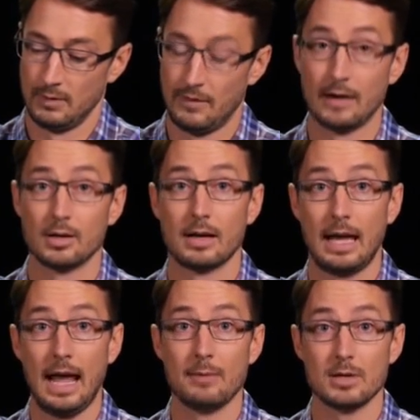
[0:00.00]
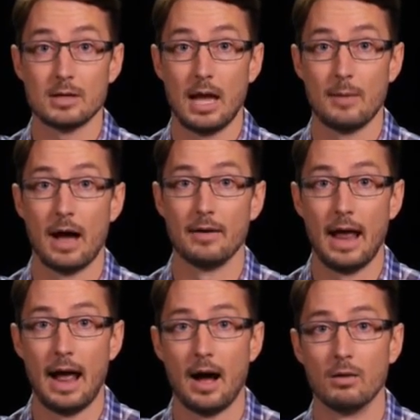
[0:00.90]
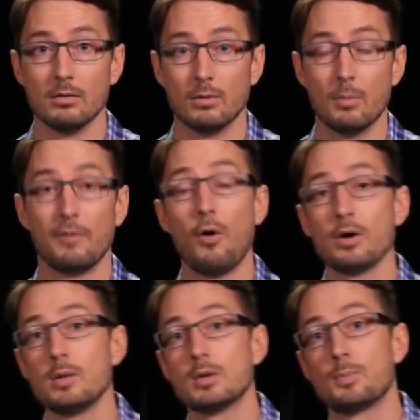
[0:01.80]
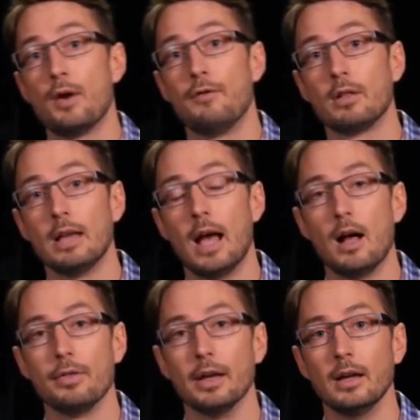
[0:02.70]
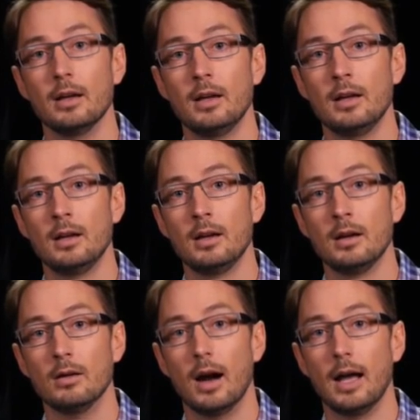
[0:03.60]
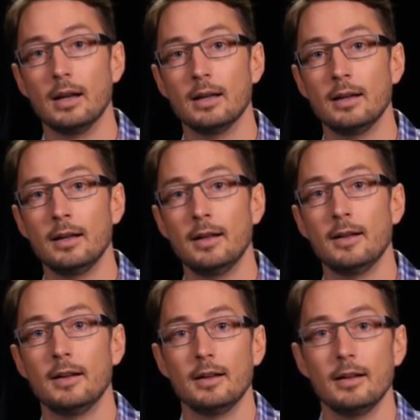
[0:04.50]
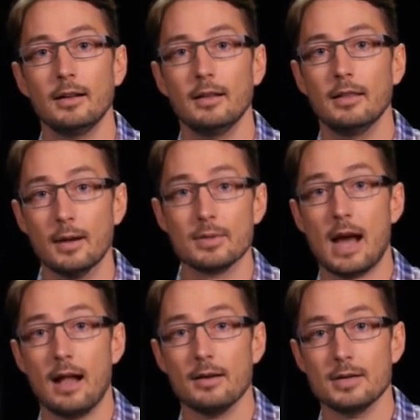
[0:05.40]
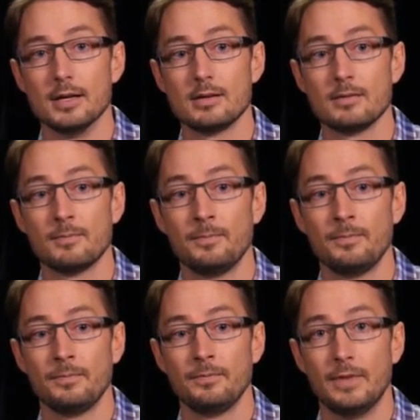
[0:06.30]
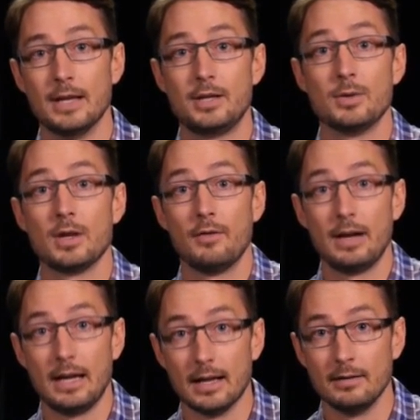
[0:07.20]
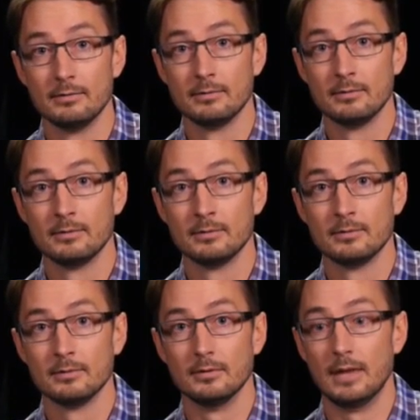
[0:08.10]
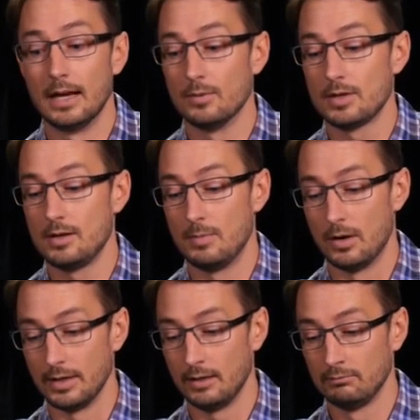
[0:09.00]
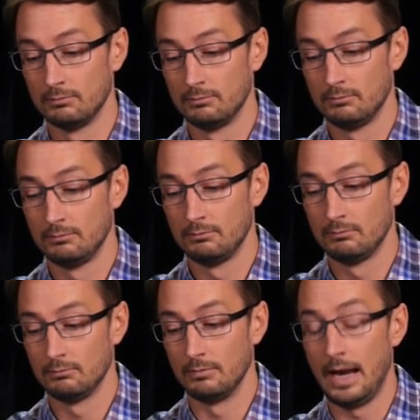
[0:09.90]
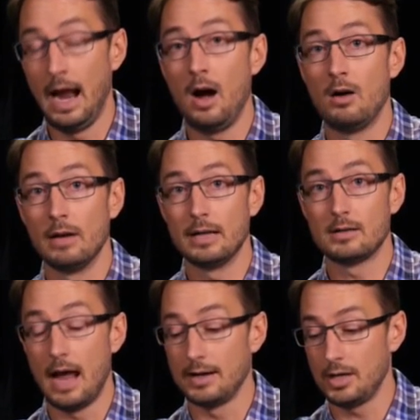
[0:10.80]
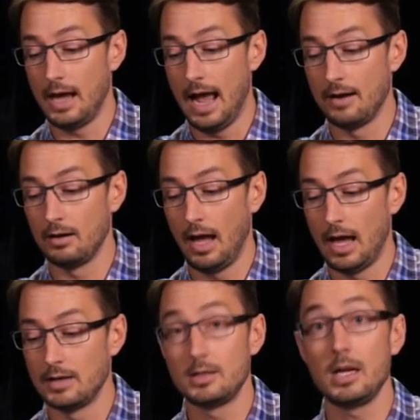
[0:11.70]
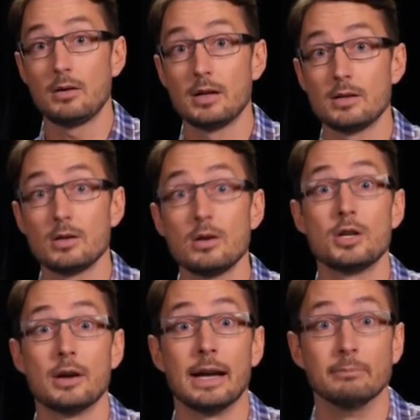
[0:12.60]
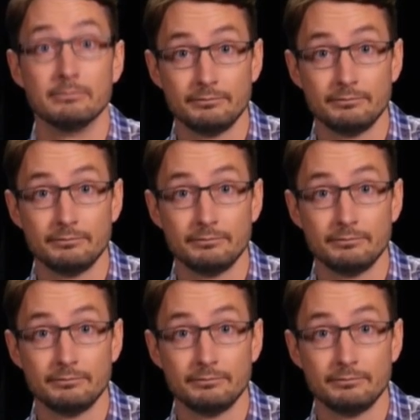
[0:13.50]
In fact, her camp just came out now. Well, before she was perfectly healthy, right? Then it was allergies. Then she was overheated. Then it was pneumonia. Now it's that she had a secret surgery.